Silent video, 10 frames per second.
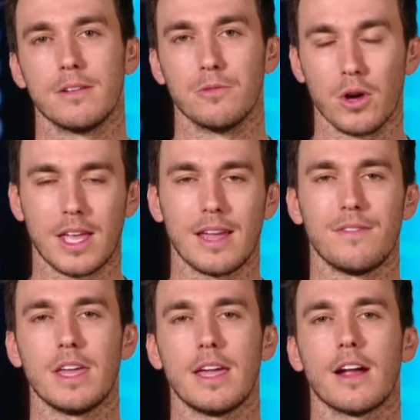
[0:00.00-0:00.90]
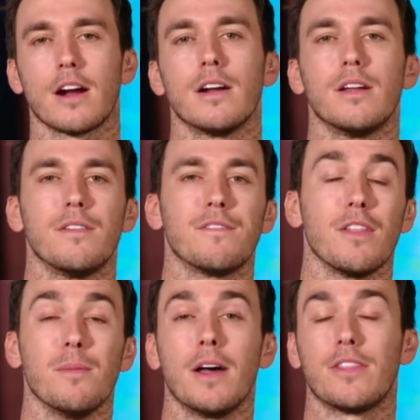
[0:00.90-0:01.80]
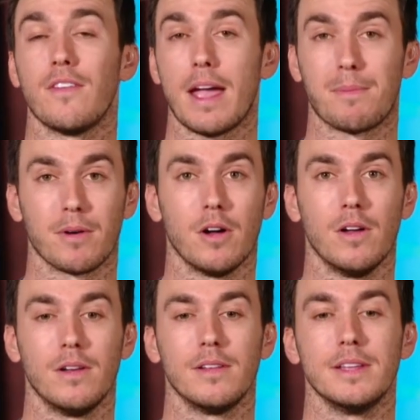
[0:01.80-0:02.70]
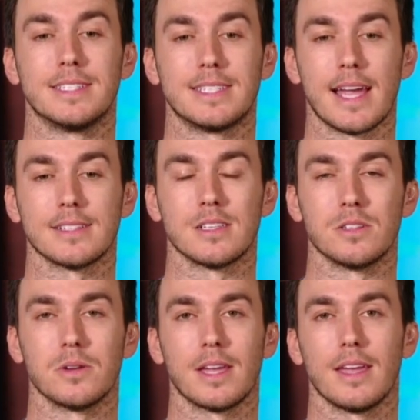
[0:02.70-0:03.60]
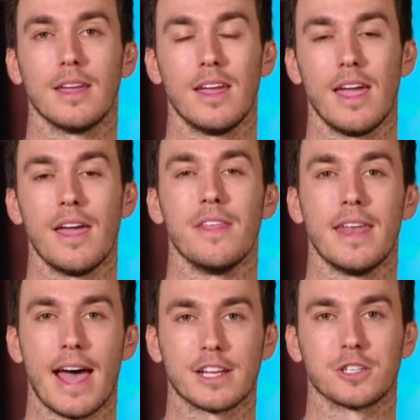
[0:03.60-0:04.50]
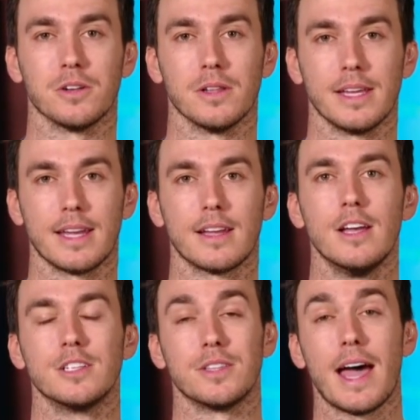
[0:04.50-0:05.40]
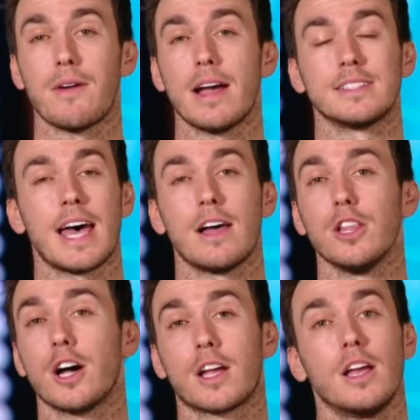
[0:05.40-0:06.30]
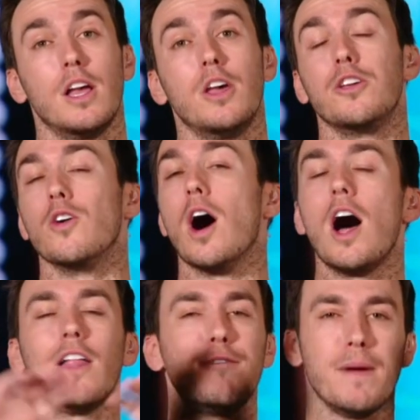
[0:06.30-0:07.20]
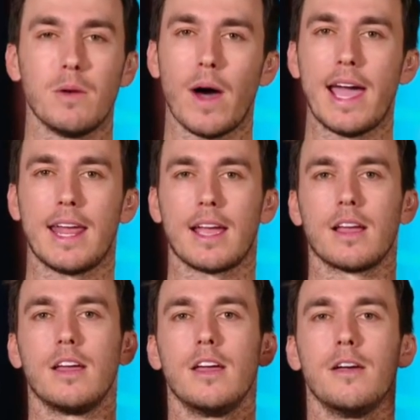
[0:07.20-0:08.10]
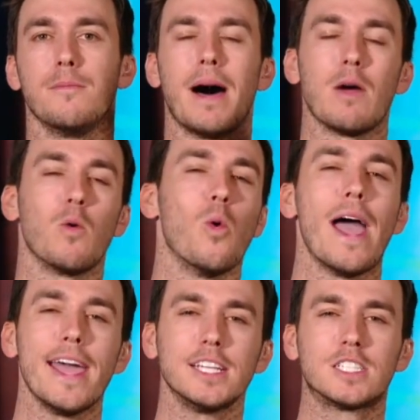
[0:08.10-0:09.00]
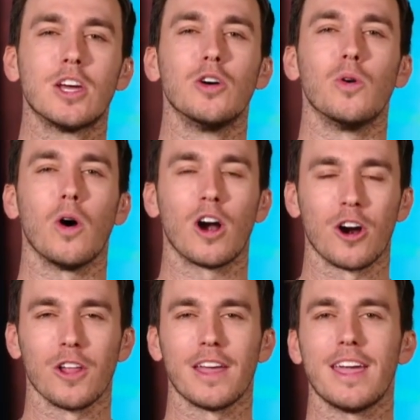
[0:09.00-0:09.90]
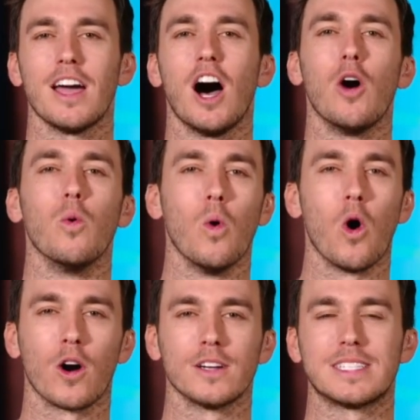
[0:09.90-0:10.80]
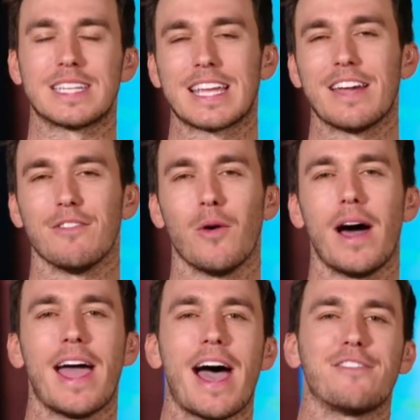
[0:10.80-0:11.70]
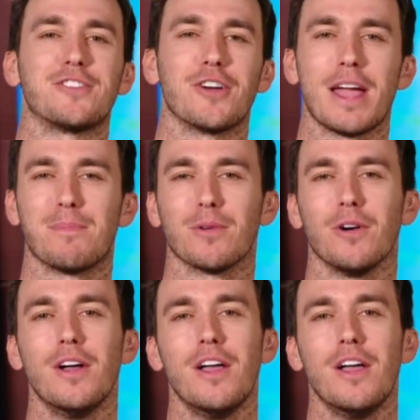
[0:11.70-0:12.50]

rookie of the year for the month of April is Seiya Suzuki in the National League. So that rounds out. Look, you all have been waiting. My way too early awards to give away after April.